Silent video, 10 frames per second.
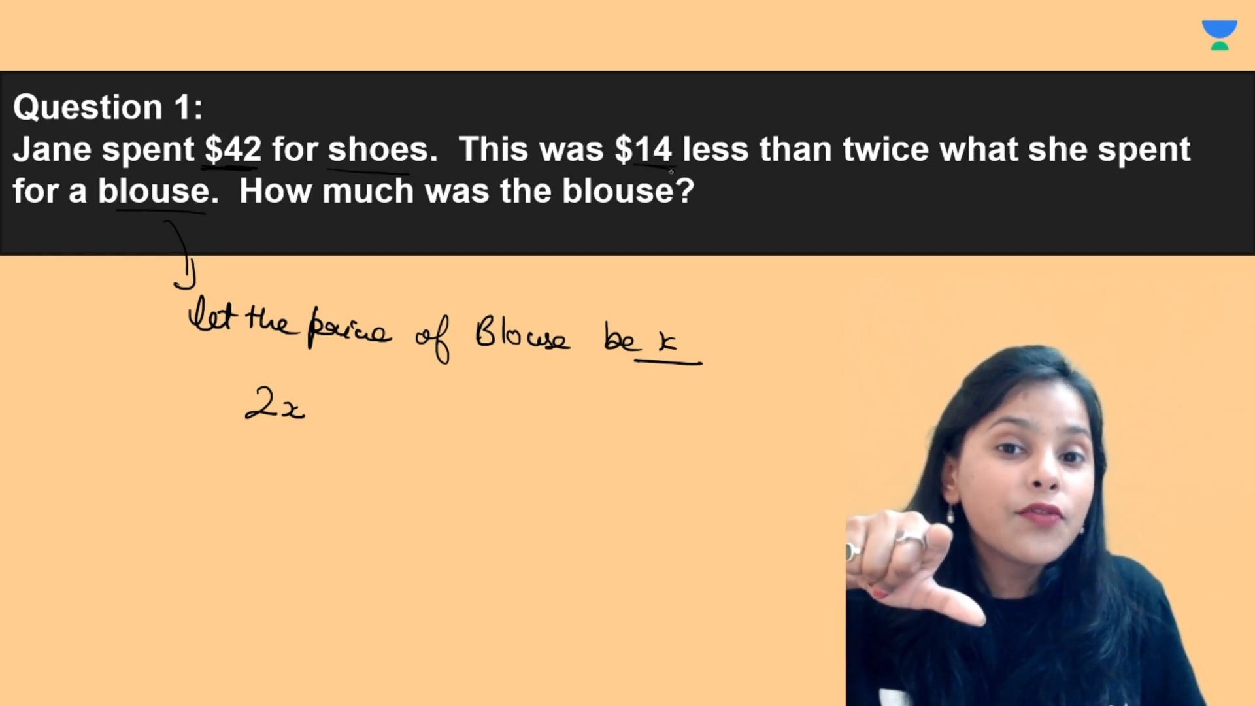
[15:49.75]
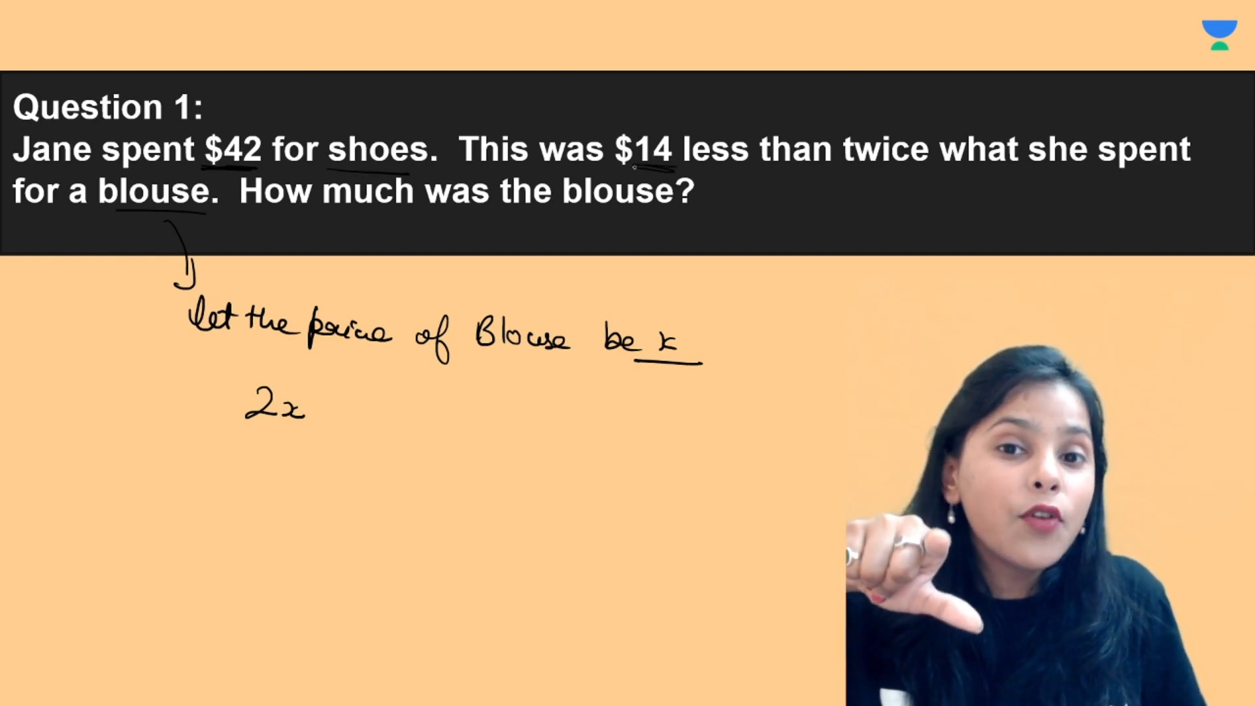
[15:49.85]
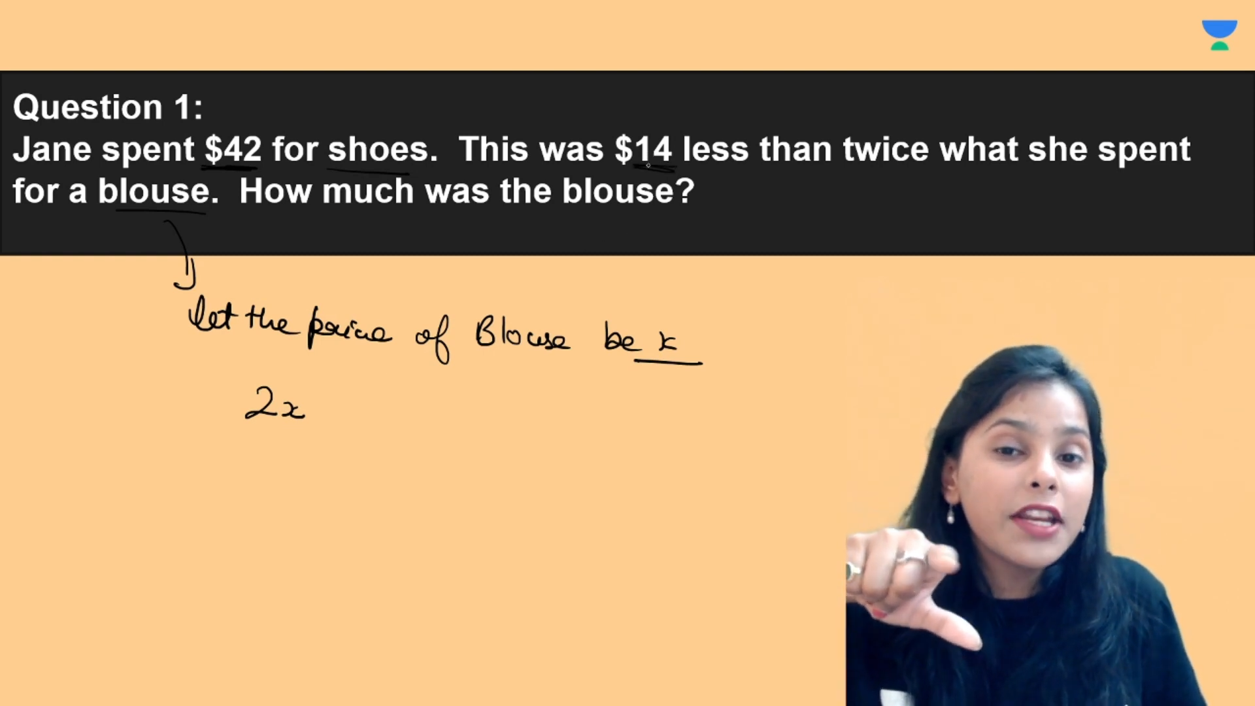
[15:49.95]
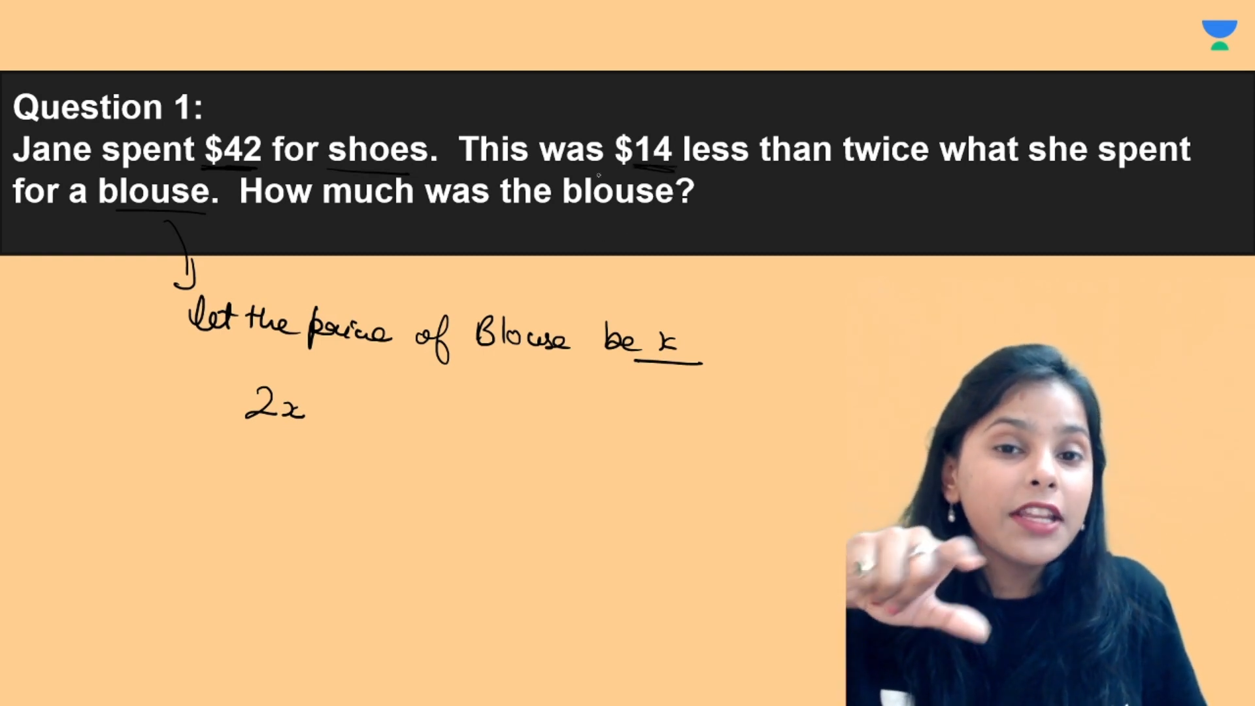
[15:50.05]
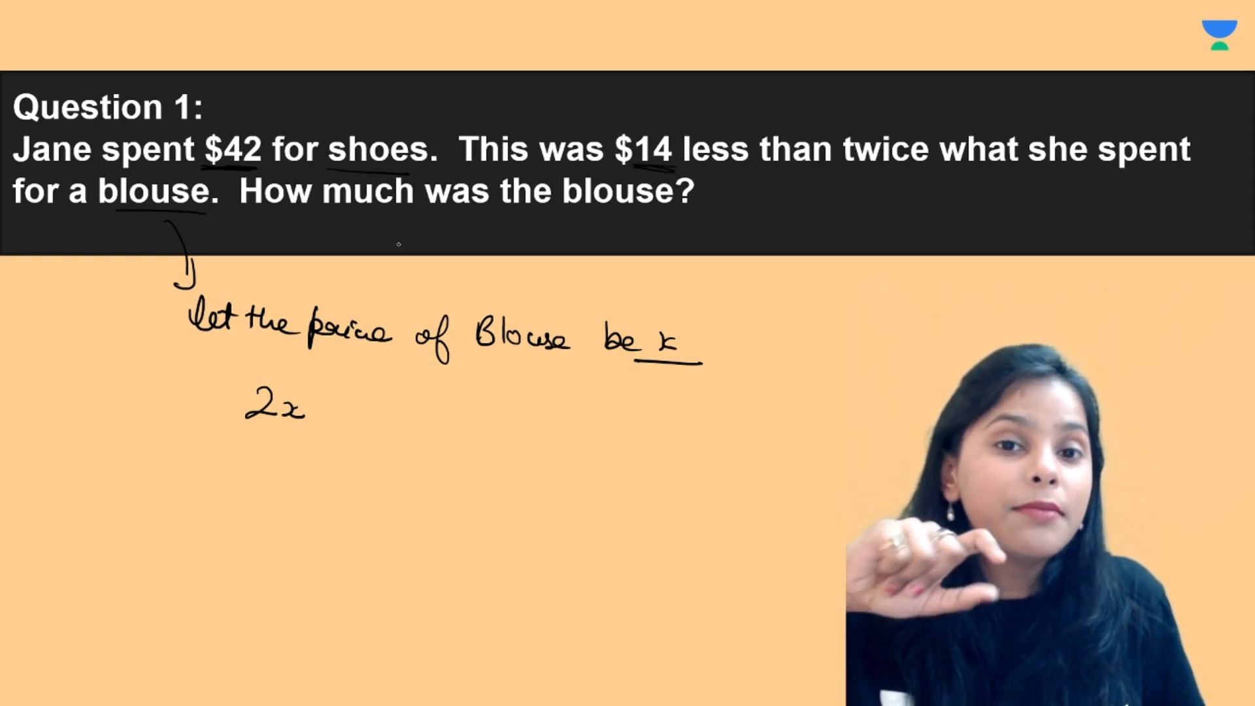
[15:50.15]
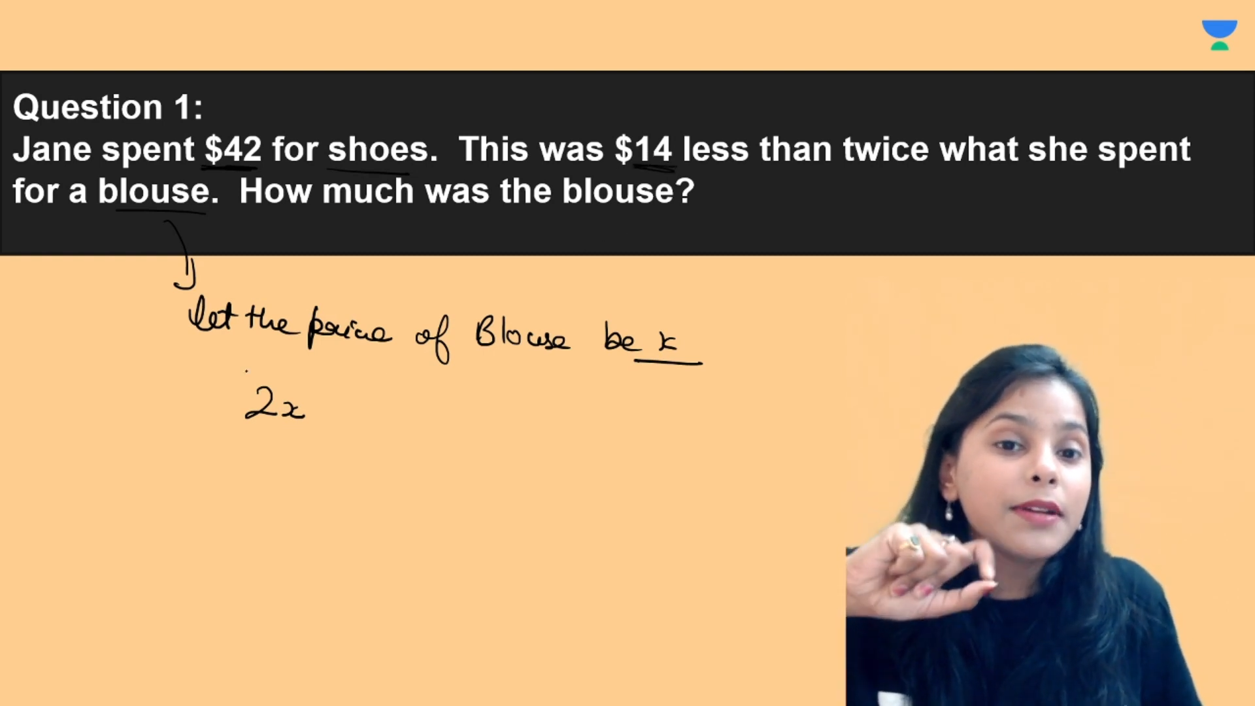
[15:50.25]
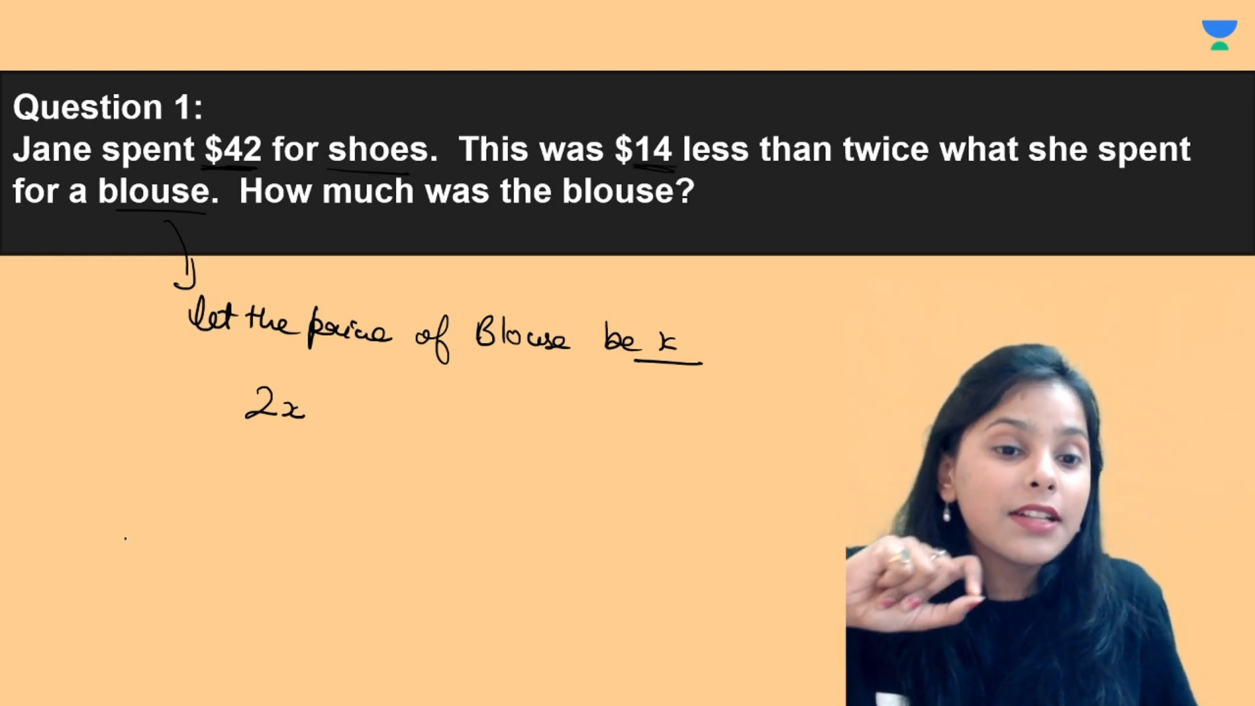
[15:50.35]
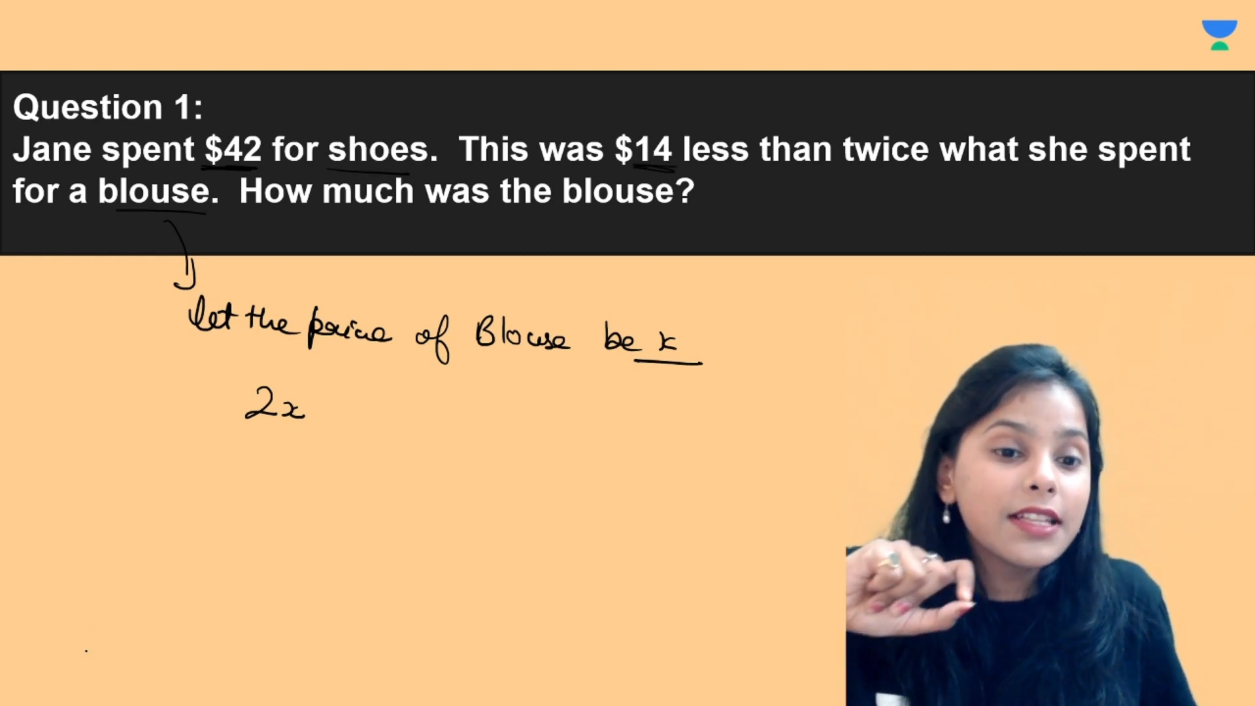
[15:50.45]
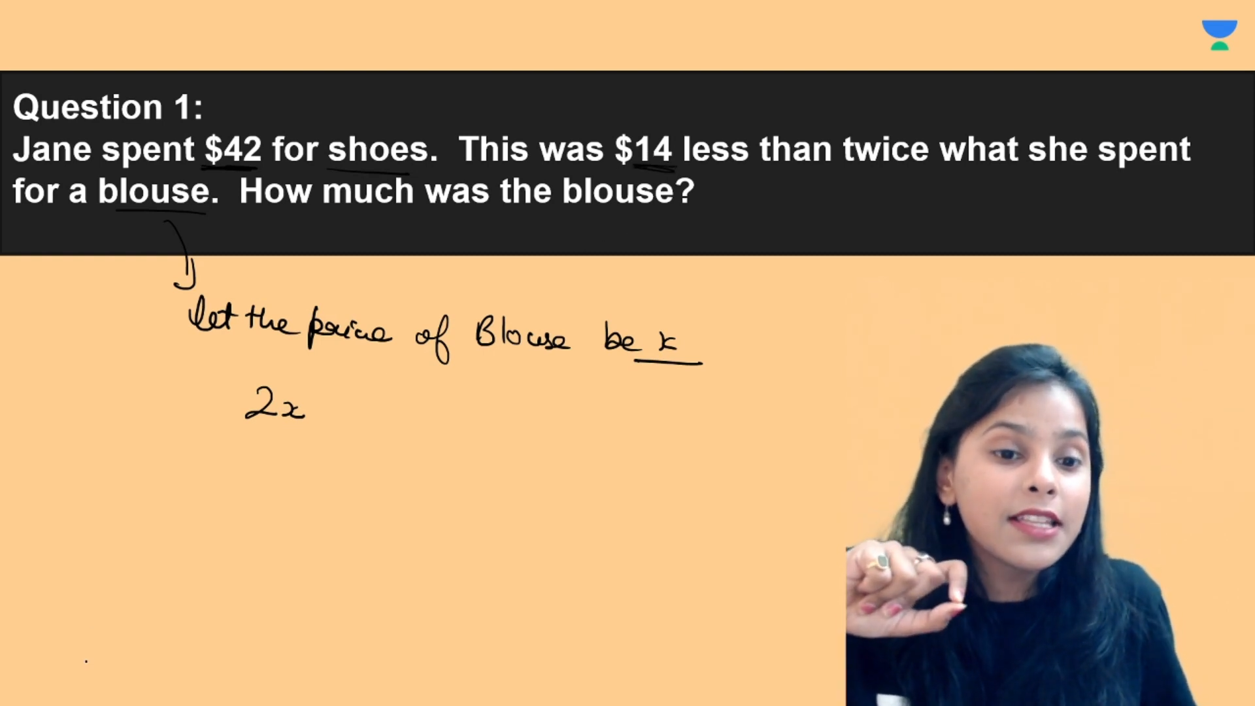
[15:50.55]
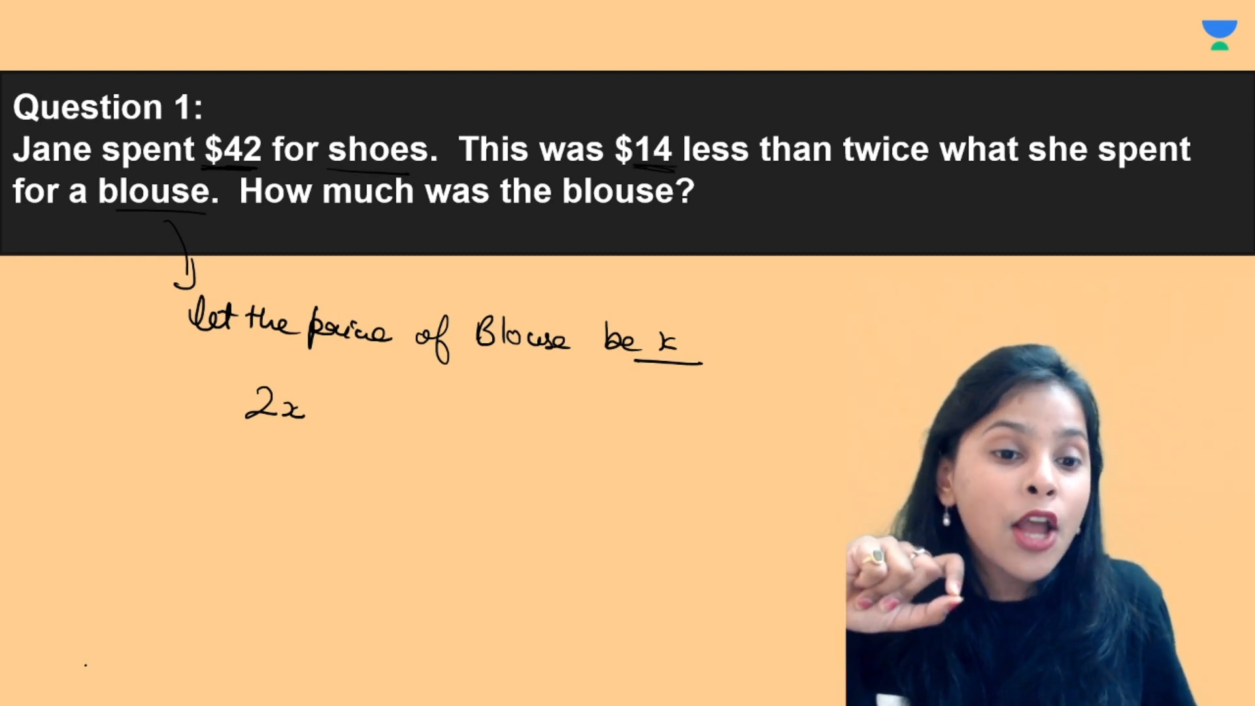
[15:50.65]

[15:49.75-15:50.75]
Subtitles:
14 because